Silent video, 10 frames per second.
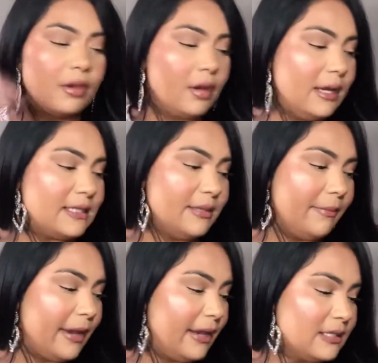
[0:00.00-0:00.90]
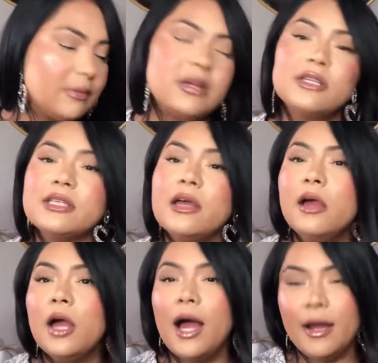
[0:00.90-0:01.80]
is the best, because
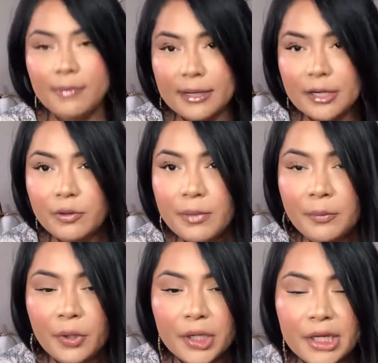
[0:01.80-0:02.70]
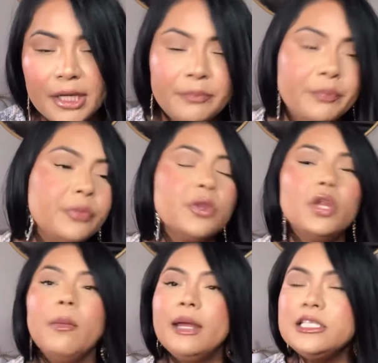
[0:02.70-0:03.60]
I buy it with my money.
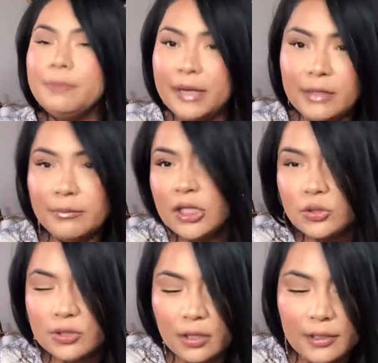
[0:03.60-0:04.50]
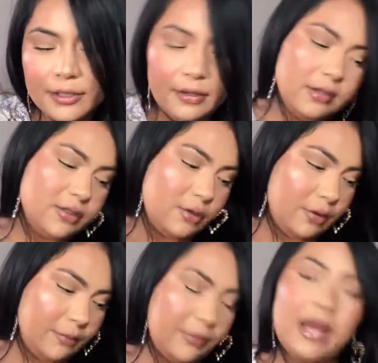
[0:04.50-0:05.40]
Nobody's paying me to tell you,
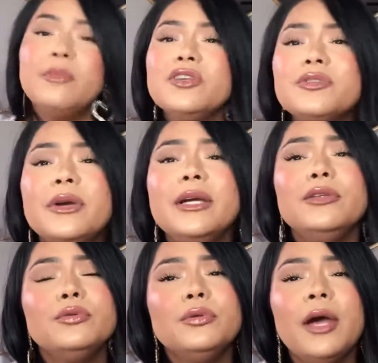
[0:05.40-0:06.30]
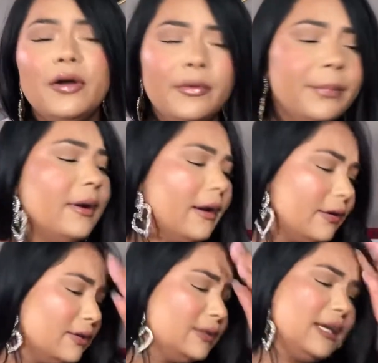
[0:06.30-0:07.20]
so I'm just trying to help you,
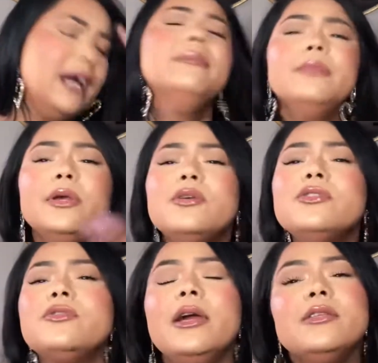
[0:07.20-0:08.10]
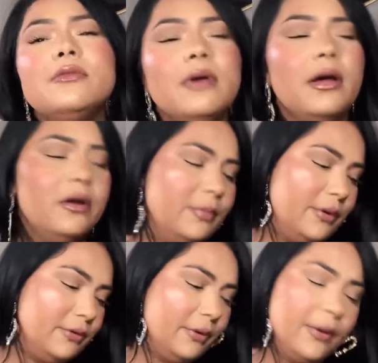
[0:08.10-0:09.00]
girls. I'm just trying to help
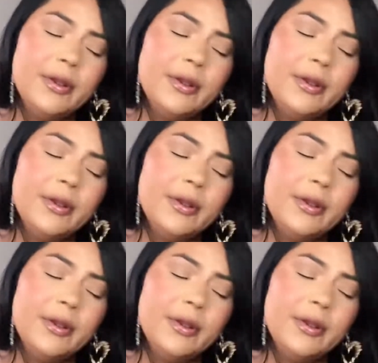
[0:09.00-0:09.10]
you.